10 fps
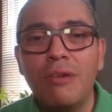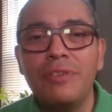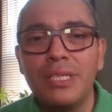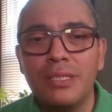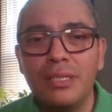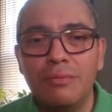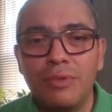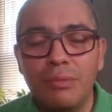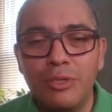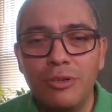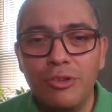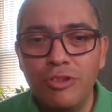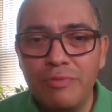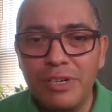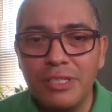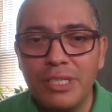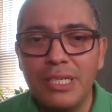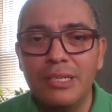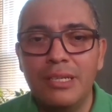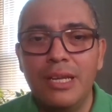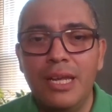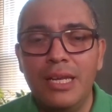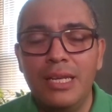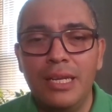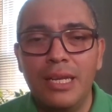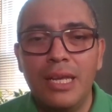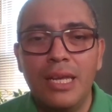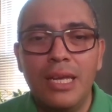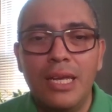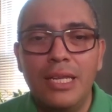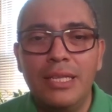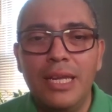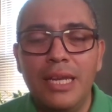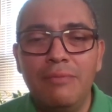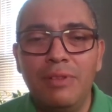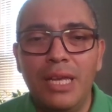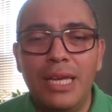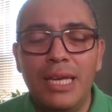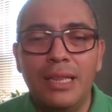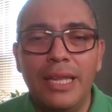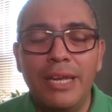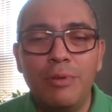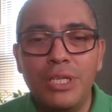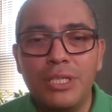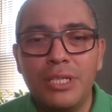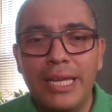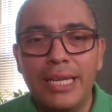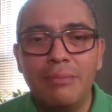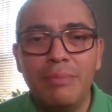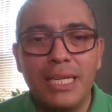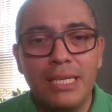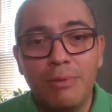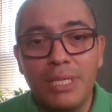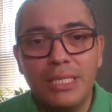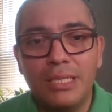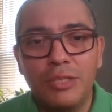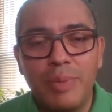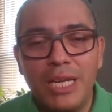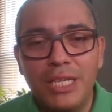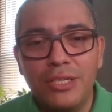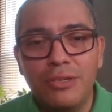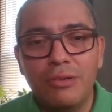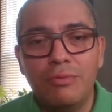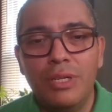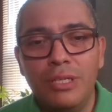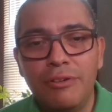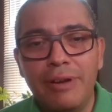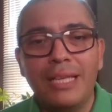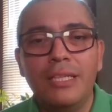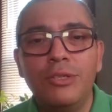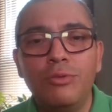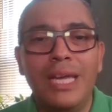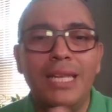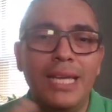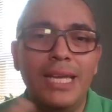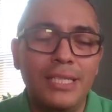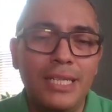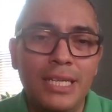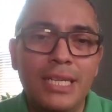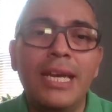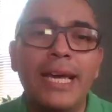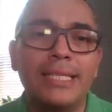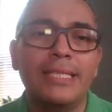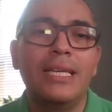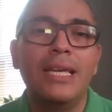office from your university in native language, like in my case was in Spanish, directly to NCEES.